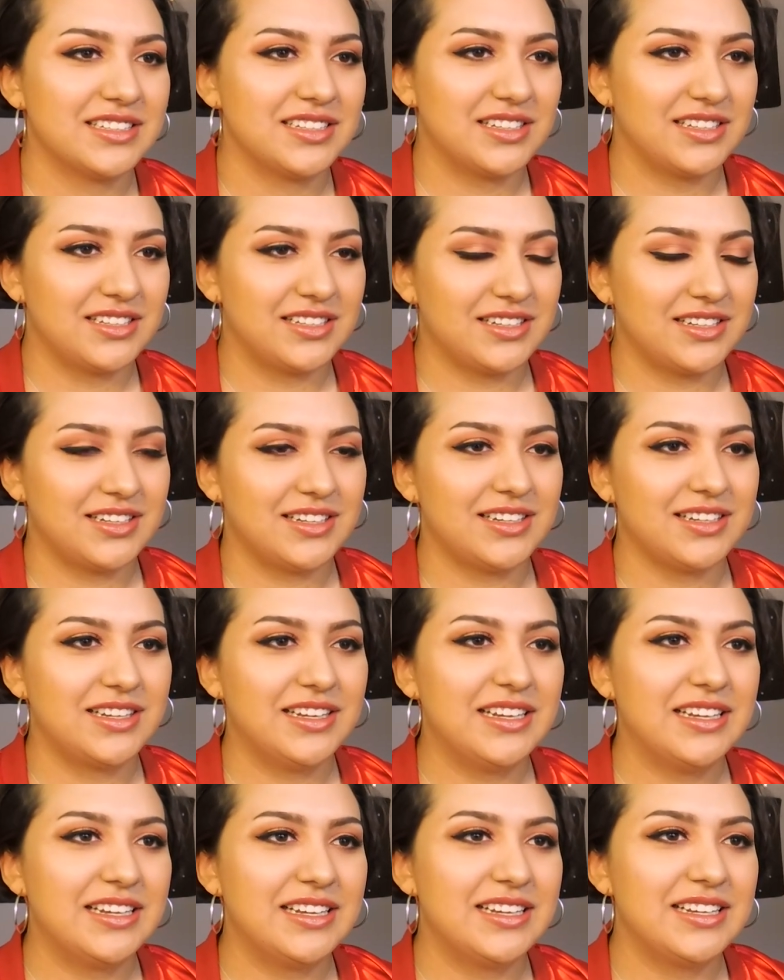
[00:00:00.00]

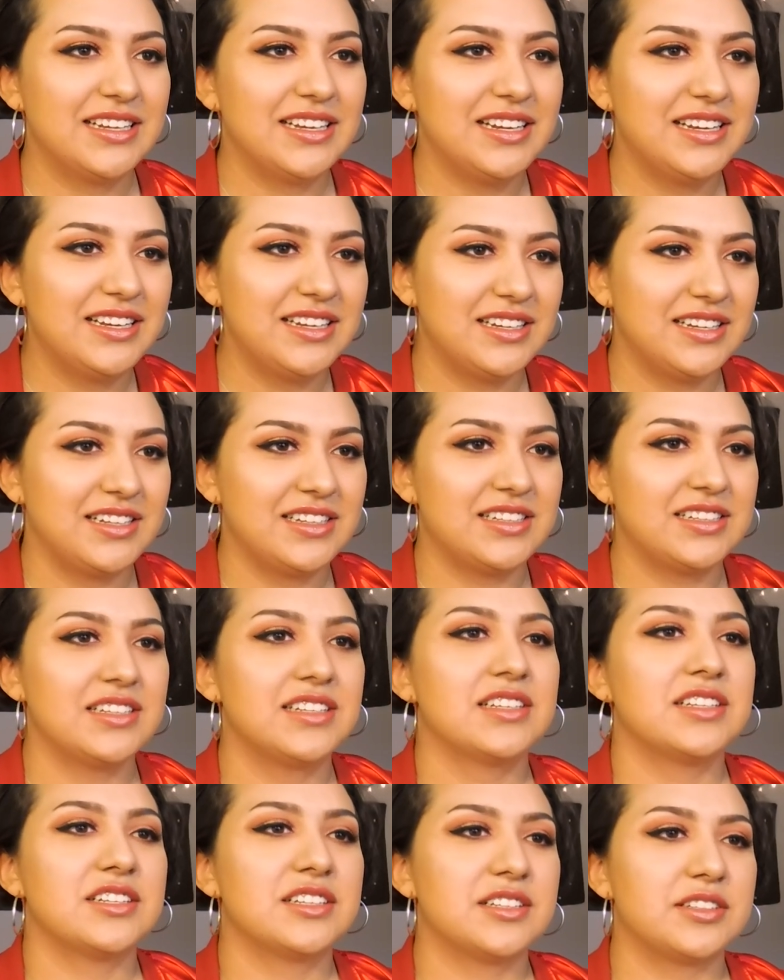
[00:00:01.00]

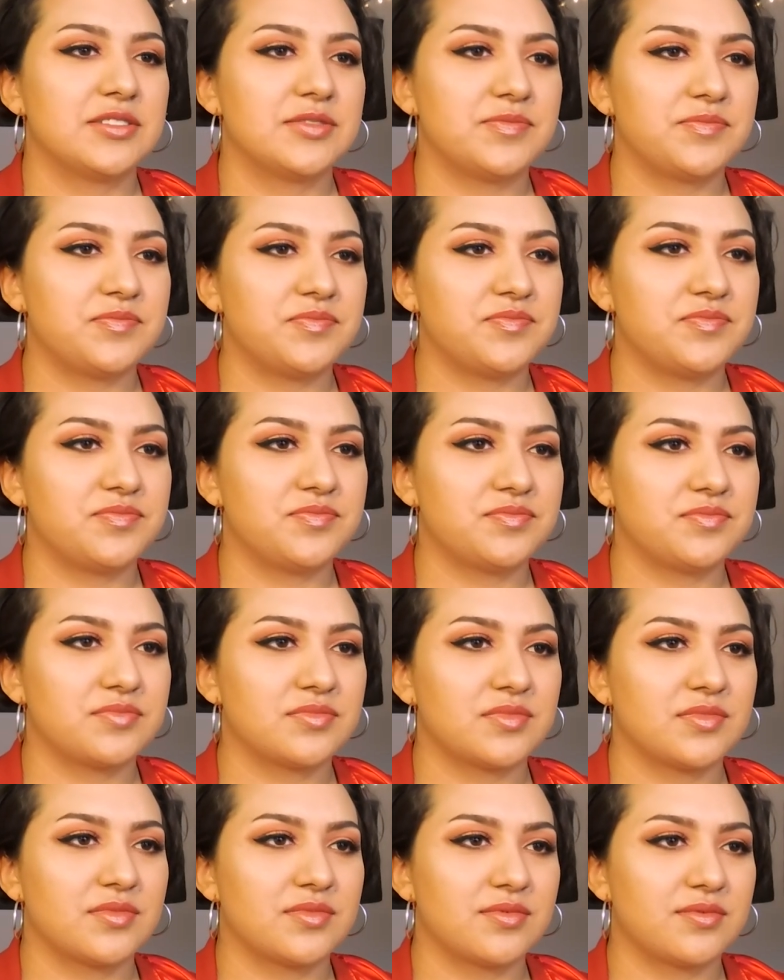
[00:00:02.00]

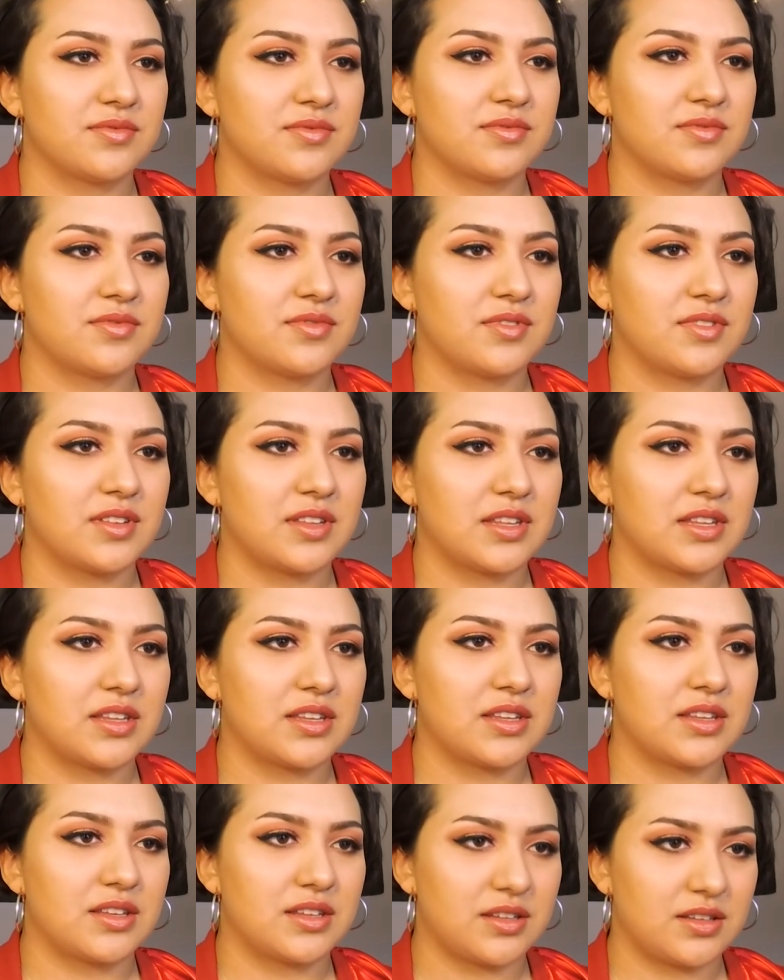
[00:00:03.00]

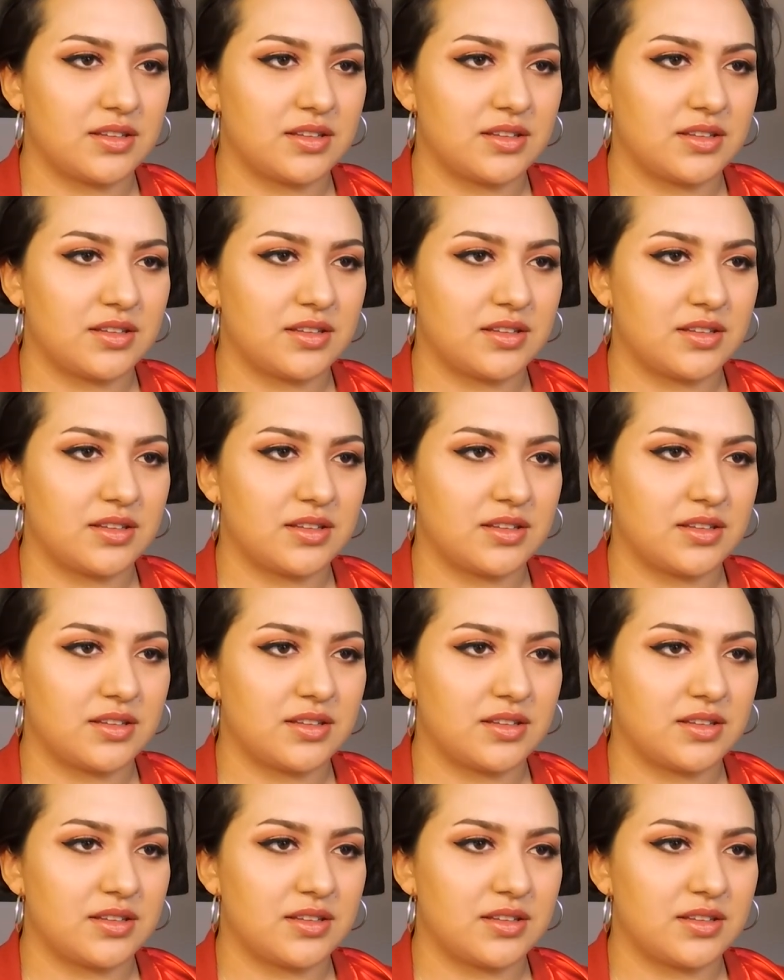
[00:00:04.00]
Nothing is said.